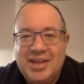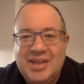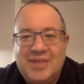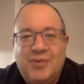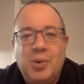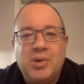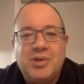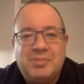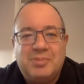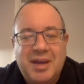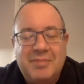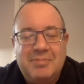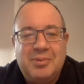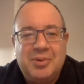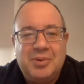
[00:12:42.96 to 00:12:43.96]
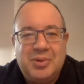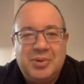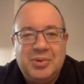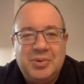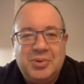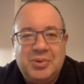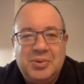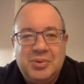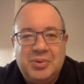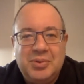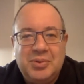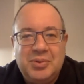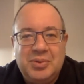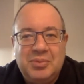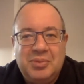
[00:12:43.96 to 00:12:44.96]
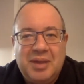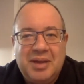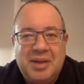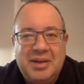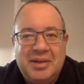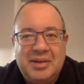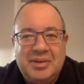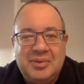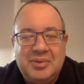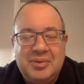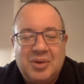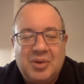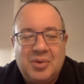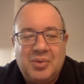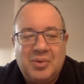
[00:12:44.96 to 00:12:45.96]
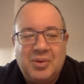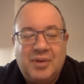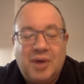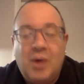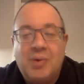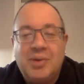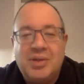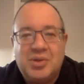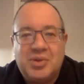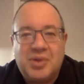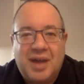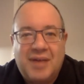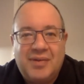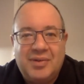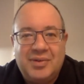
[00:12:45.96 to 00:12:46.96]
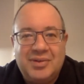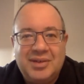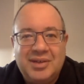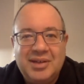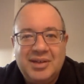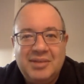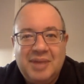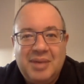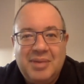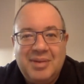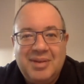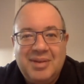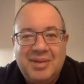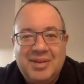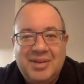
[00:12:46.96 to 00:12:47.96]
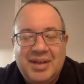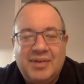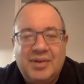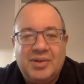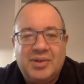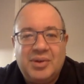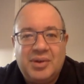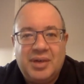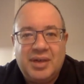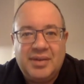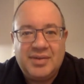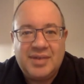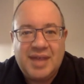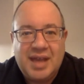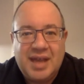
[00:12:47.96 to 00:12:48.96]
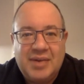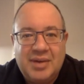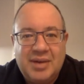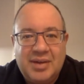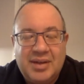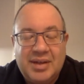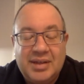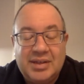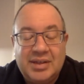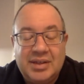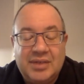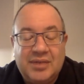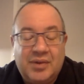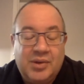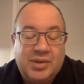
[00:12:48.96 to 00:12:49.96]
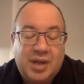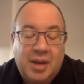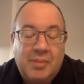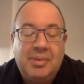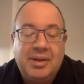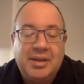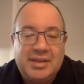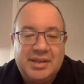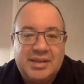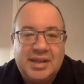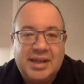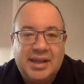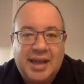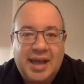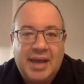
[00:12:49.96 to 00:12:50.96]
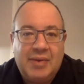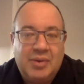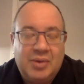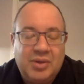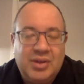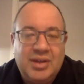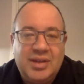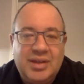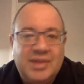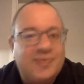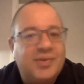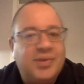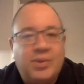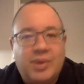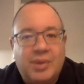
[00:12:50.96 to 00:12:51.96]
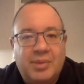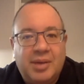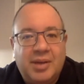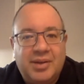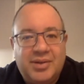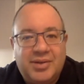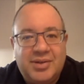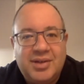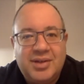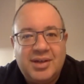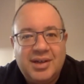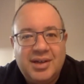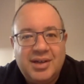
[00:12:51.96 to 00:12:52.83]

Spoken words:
I think it's forced people who mainly, would have always traveled, maybe to think of alternatives now. And I think it's going to force companies to think, hey, you did this for 3 months.